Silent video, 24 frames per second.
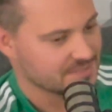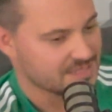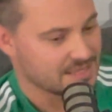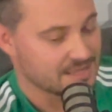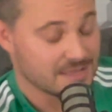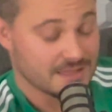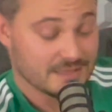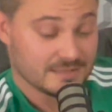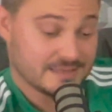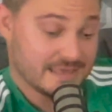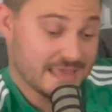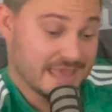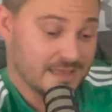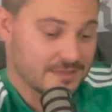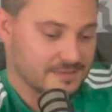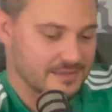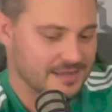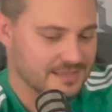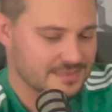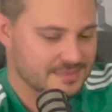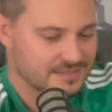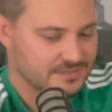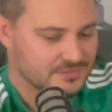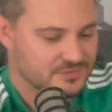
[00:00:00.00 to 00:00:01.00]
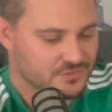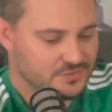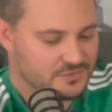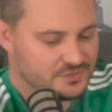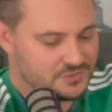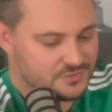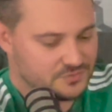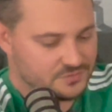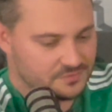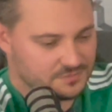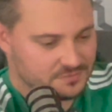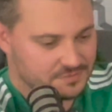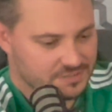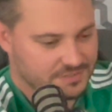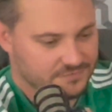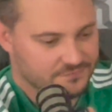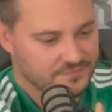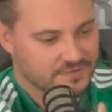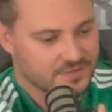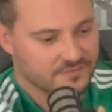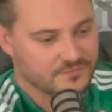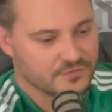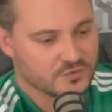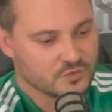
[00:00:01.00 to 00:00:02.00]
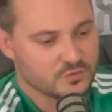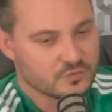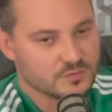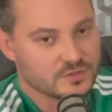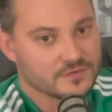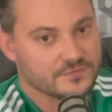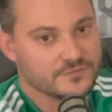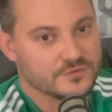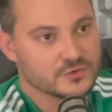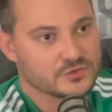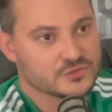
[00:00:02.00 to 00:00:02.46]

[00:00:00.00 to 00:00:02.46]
Yeah, I think so too. If you're so